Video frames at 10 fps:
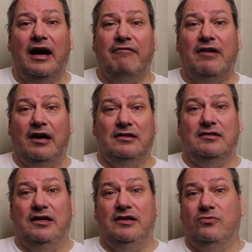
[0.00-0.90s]
I've
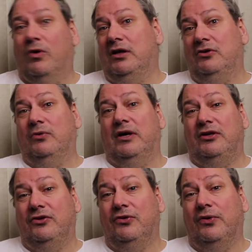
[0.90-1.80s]
got this, what do I
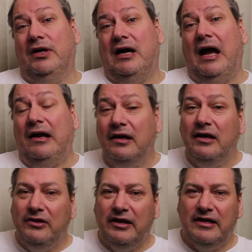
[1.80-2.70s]
do with that?
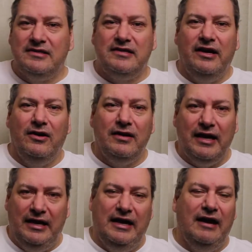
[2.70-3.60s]
You can say,
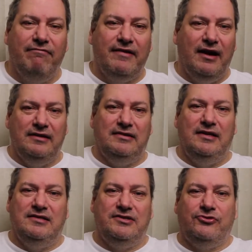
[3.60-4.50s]
okay, I've got
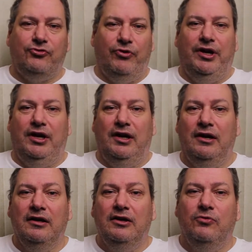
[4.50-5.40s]
this
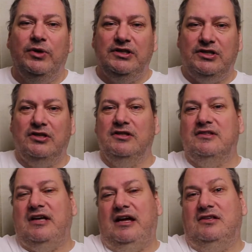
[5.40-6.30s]
string which
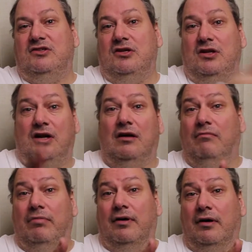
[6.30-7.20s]
contains a
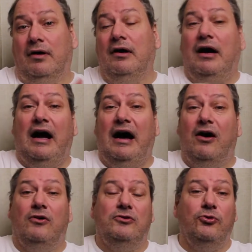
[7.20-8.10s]
number.
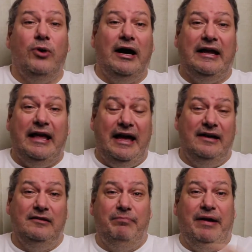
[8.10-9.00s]
How do I
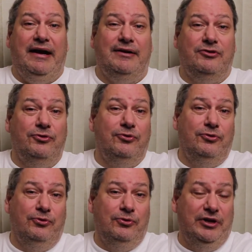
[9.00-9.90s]
get it back
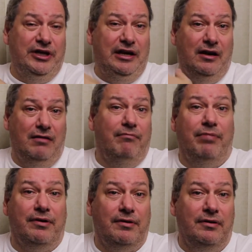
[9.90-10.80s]
to a
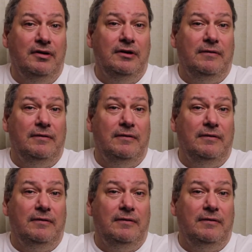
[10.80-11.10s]
number?